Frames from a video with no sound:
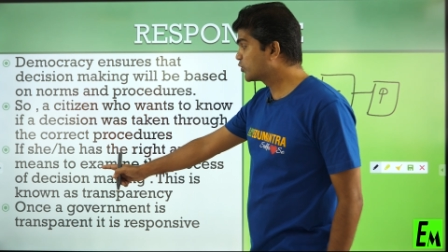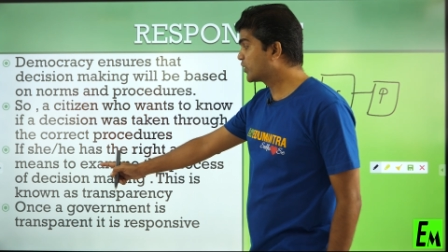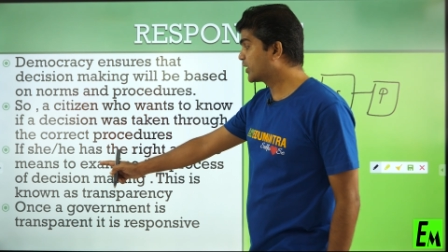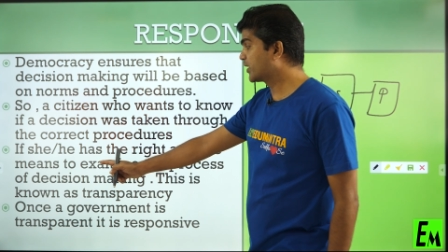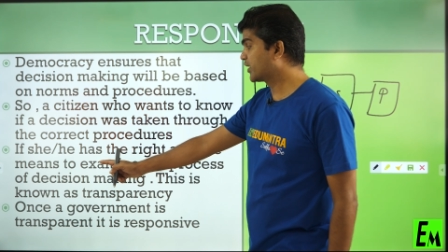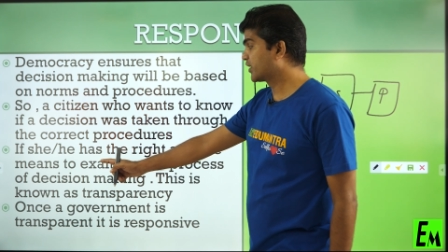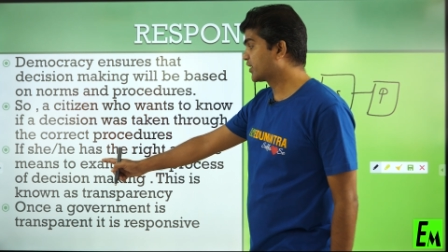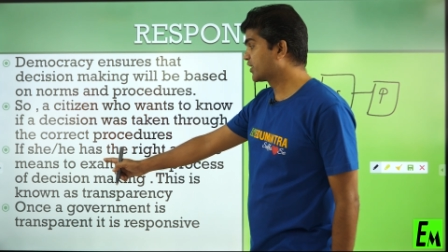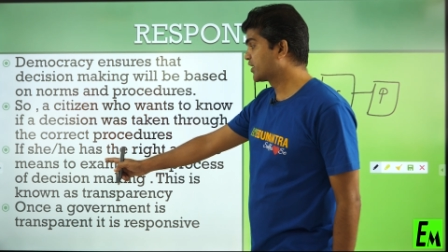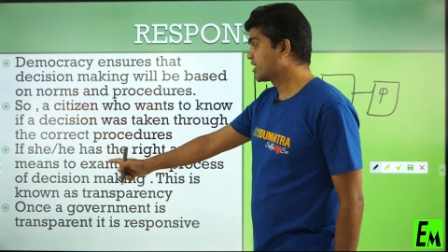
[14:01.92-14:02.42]

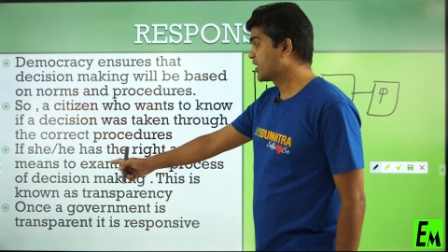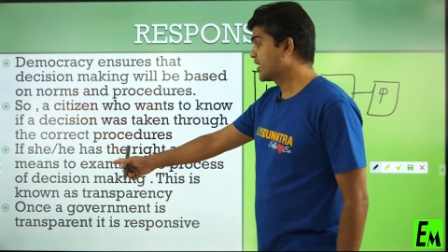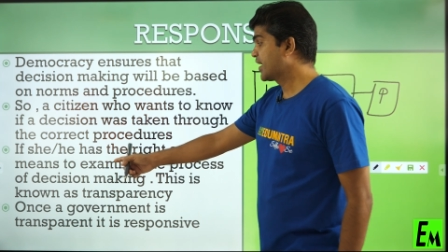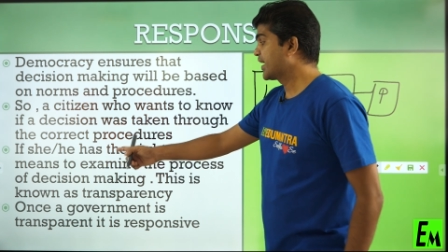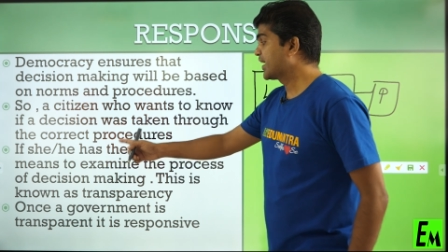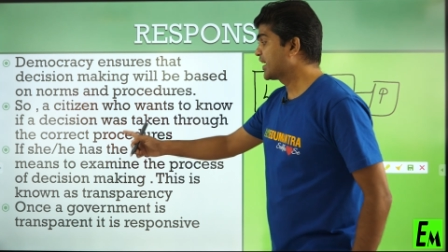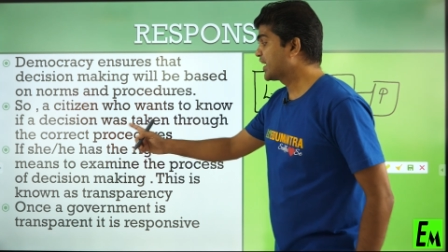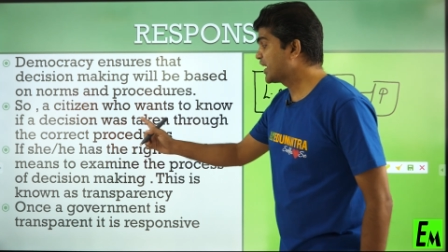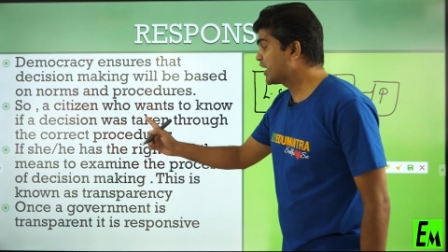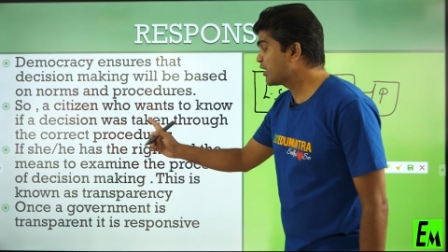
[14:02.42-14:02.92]
one,
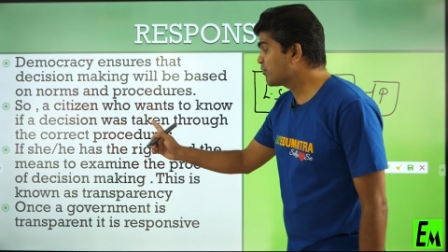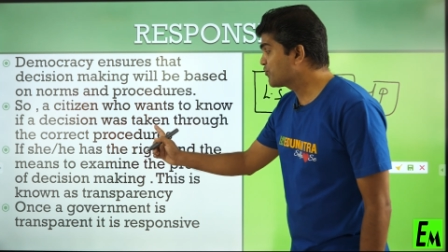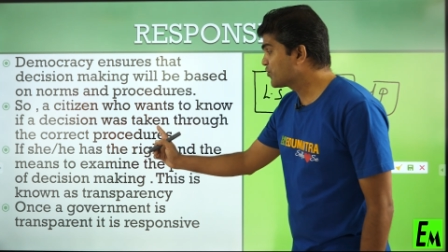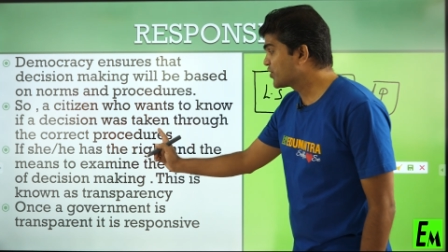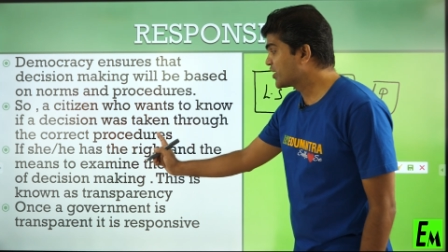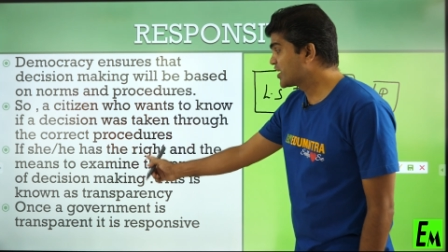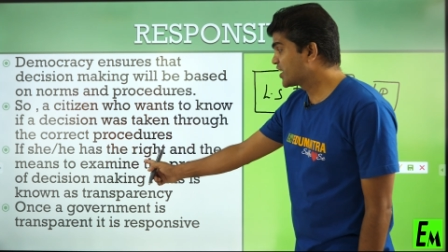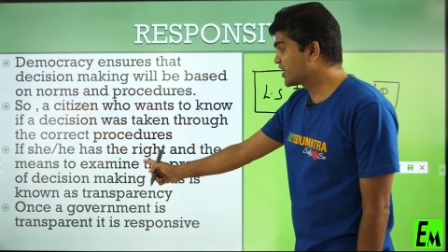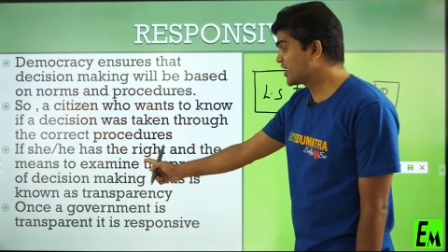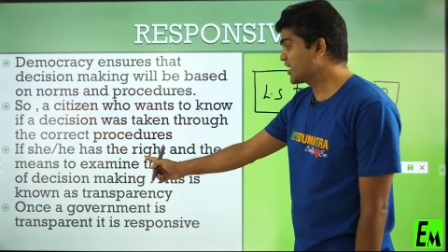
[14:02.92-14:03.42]
if
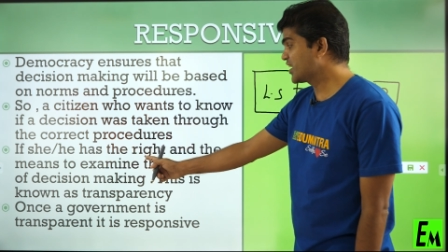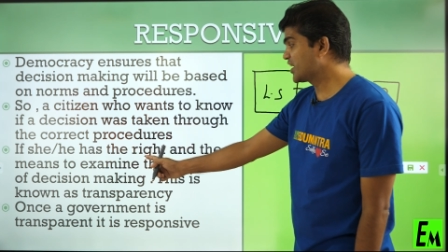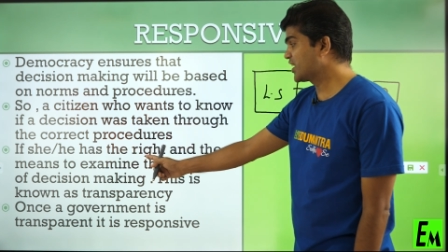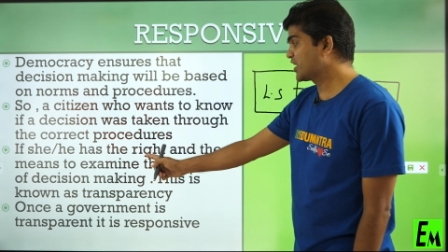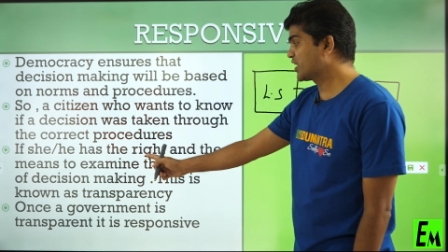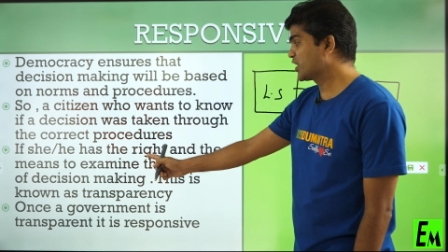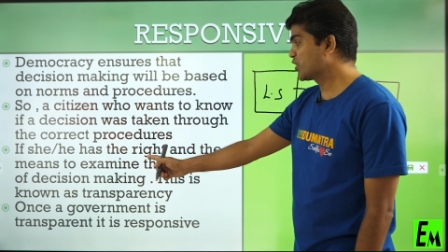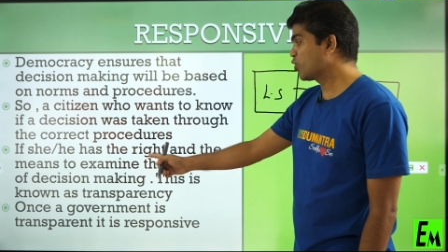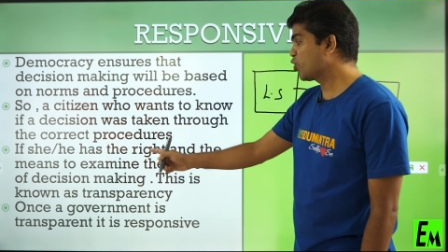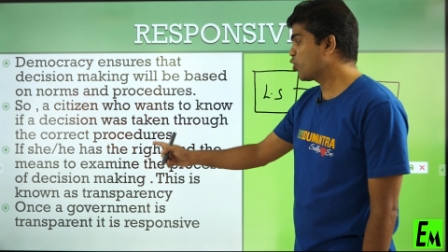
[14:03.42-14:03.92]

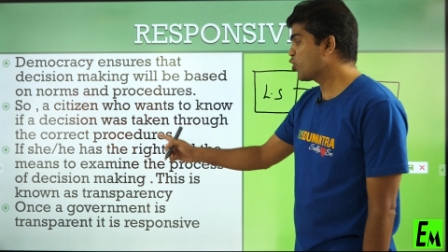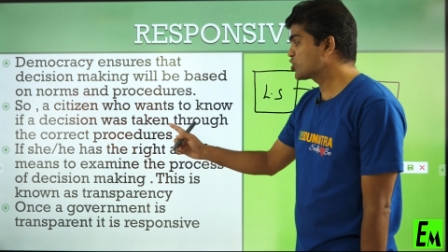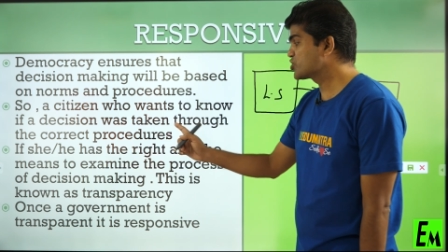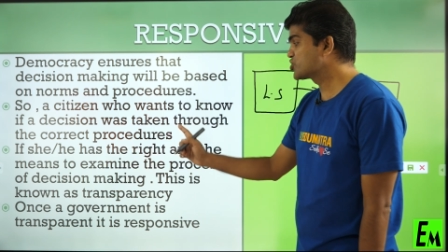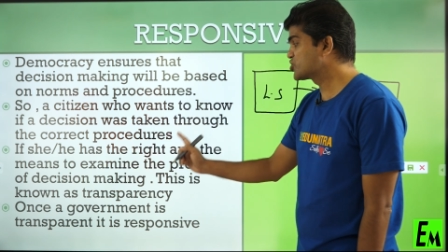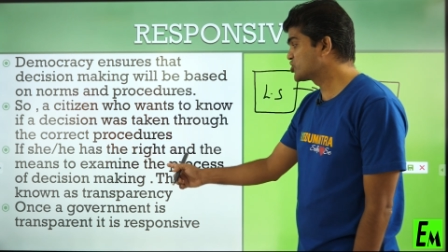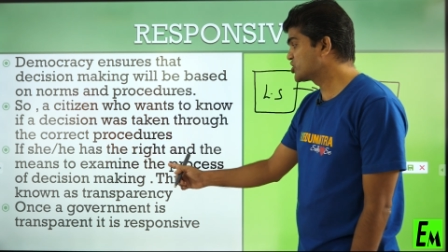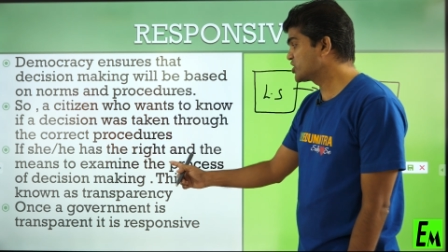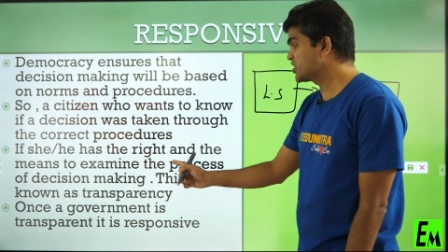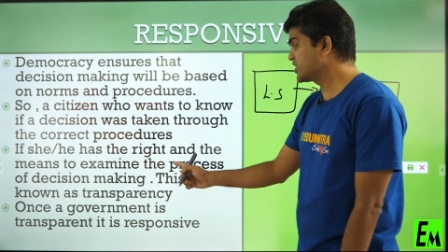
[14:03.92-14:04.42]
he or
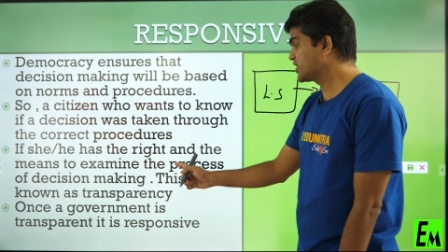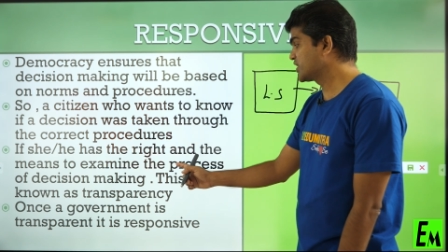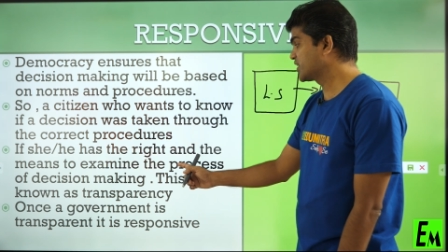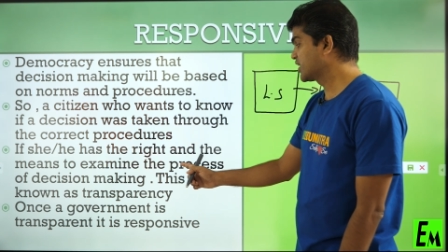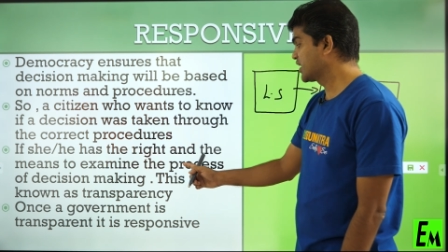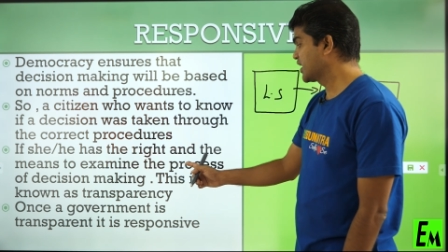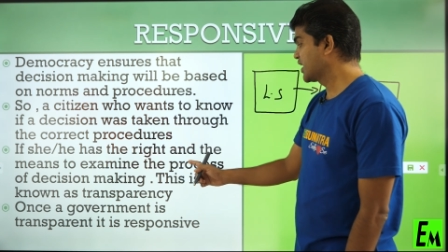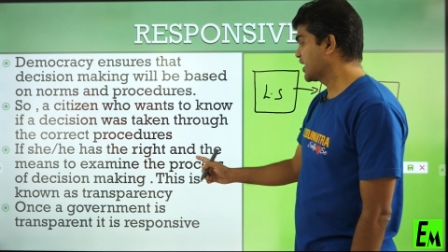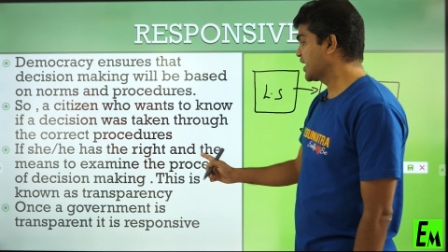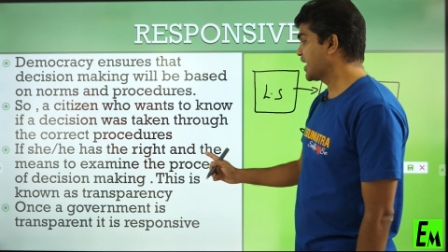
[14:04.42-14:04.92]

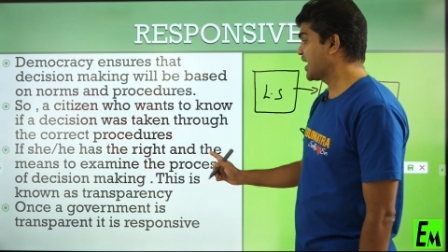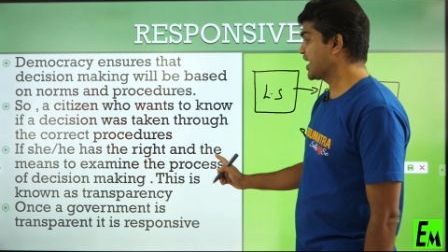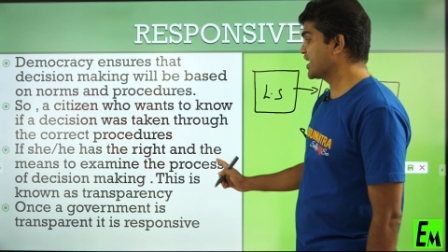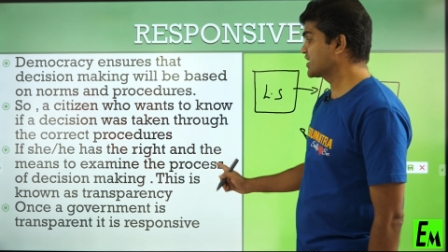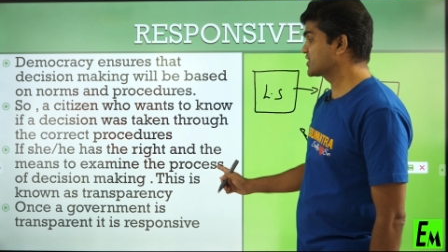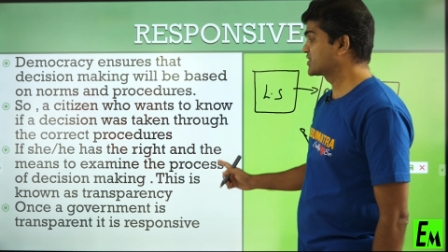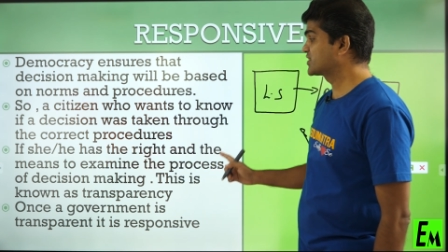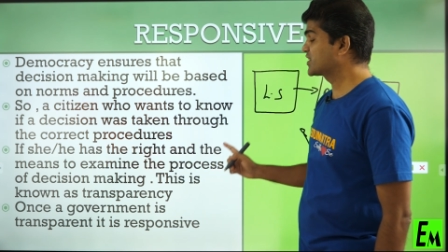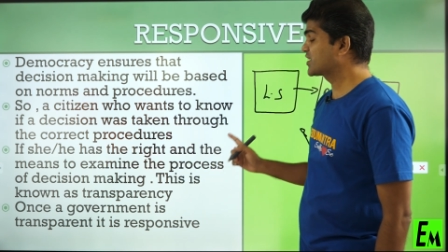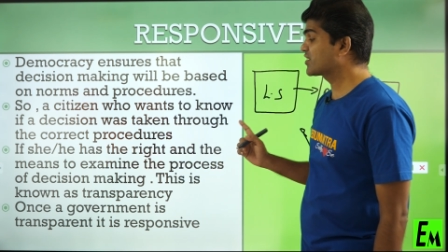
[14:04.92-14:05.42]
she
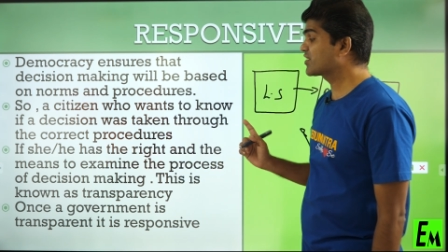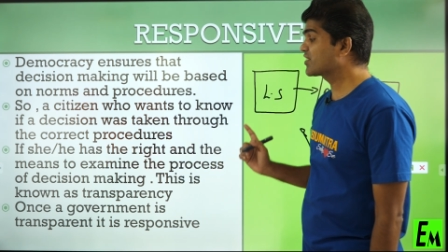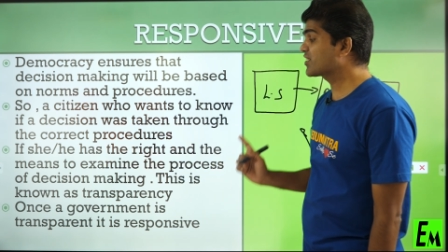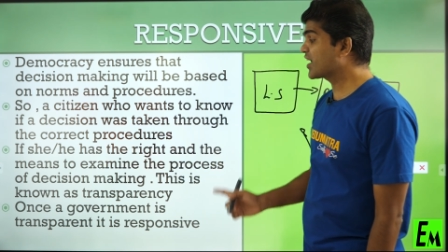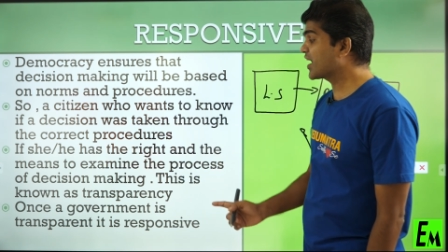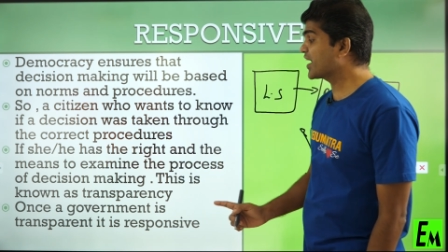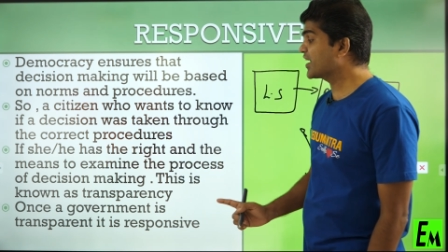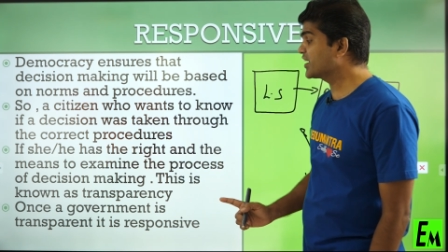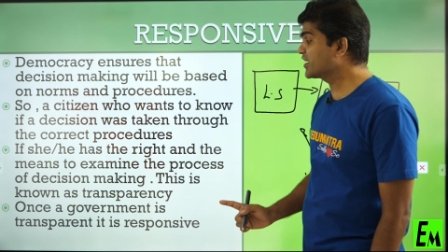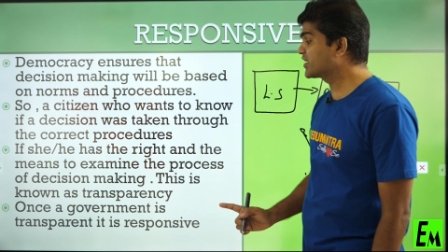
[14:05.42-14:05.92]
has the
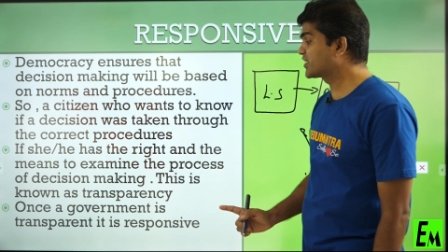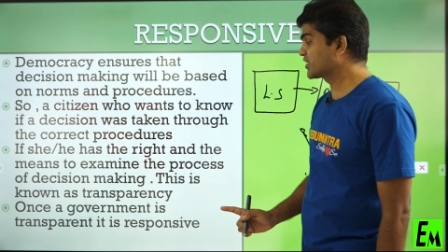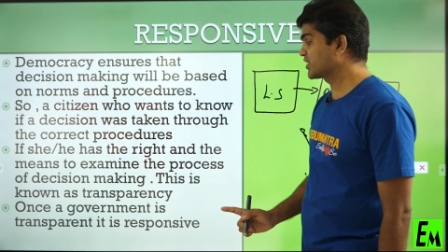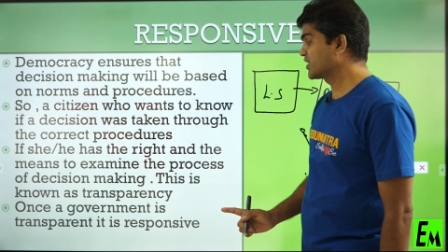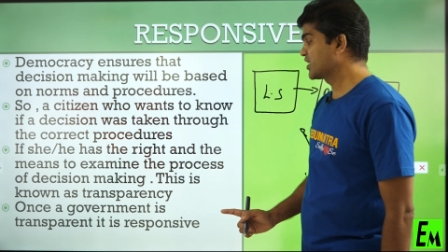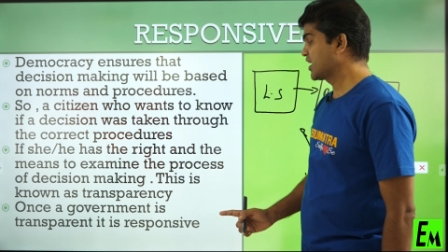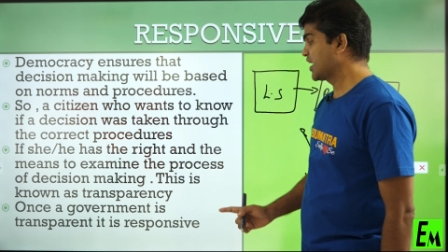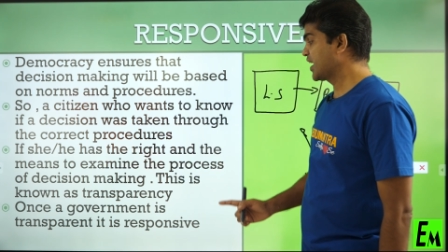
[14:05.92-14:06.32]
right